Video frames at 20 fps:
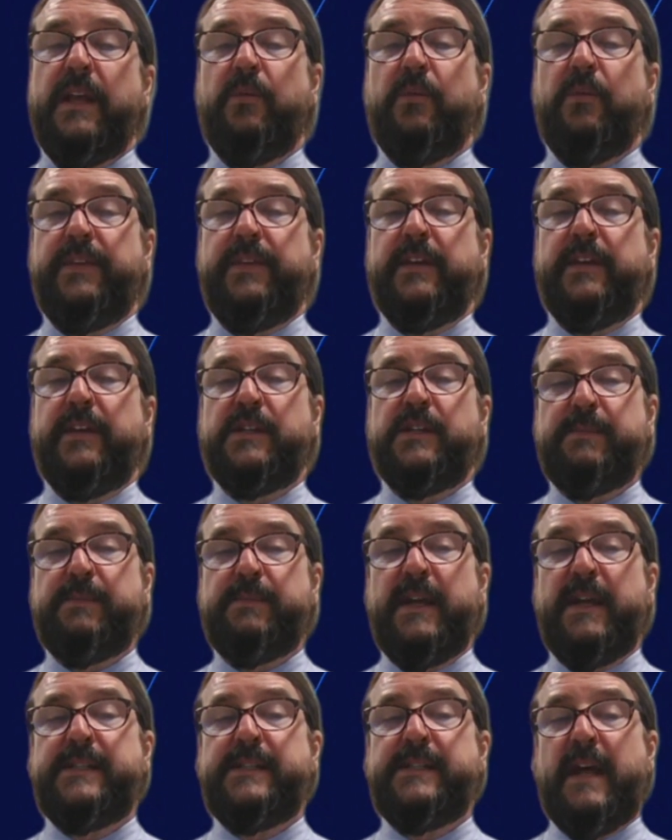Within your
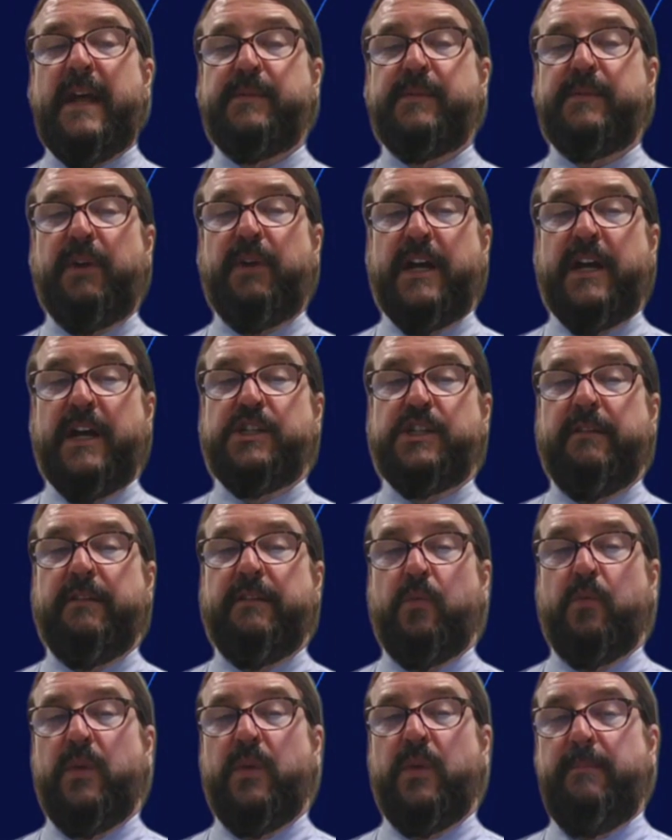Space Apps
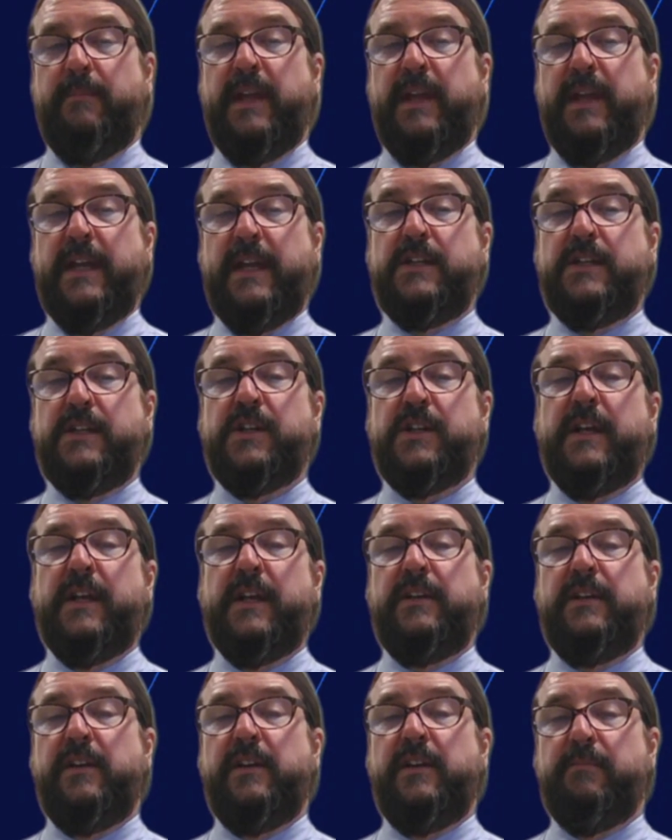project web page,
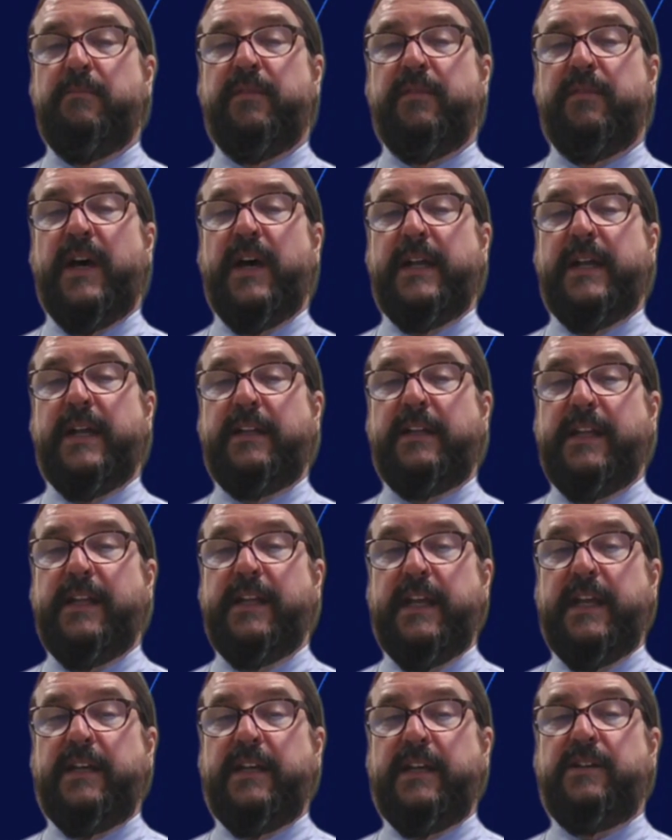you can provide a
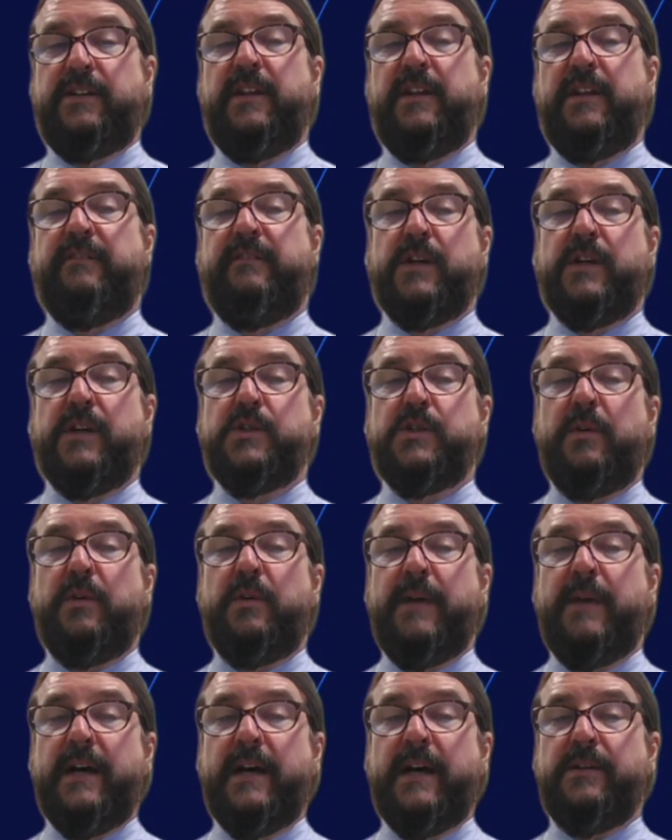link to the virtual
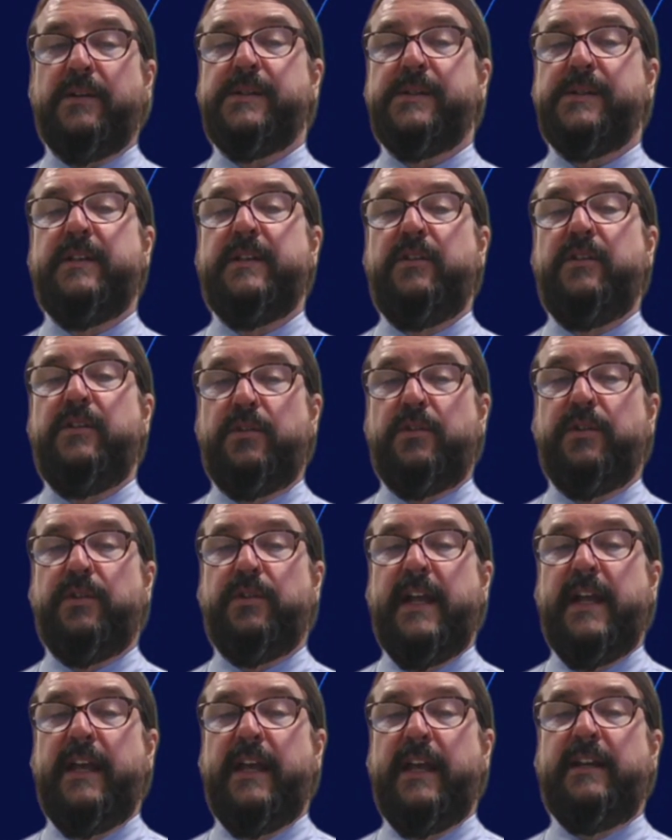models that you
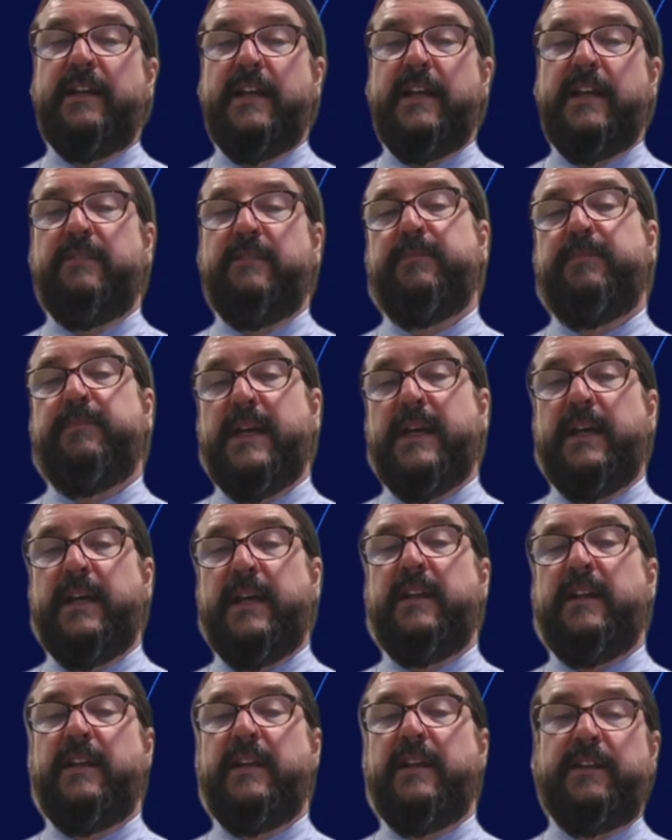create and
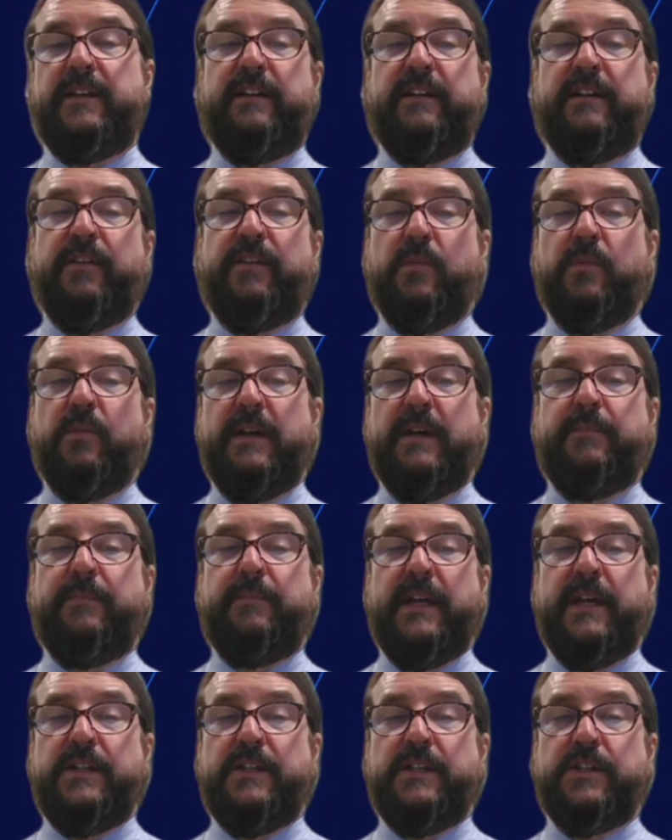embed in a different web
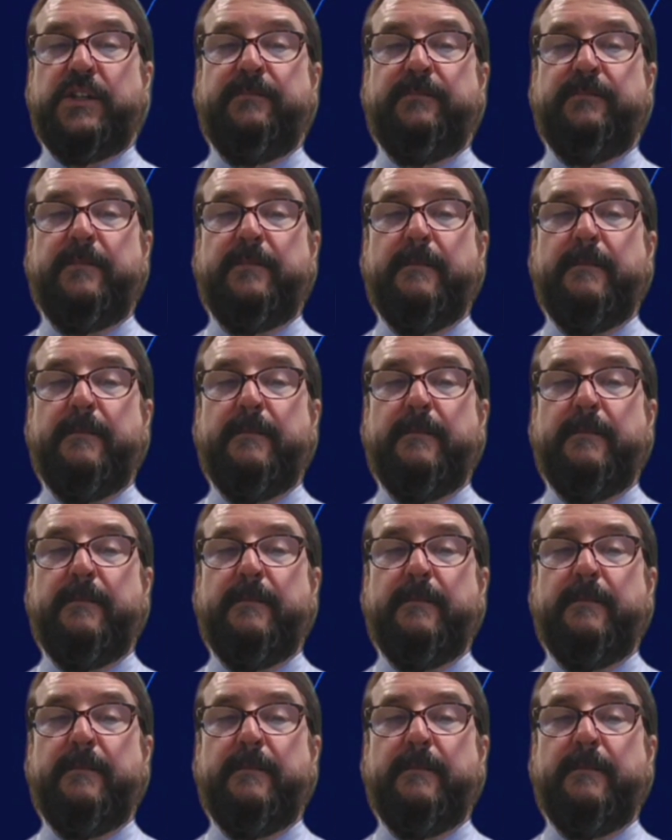page.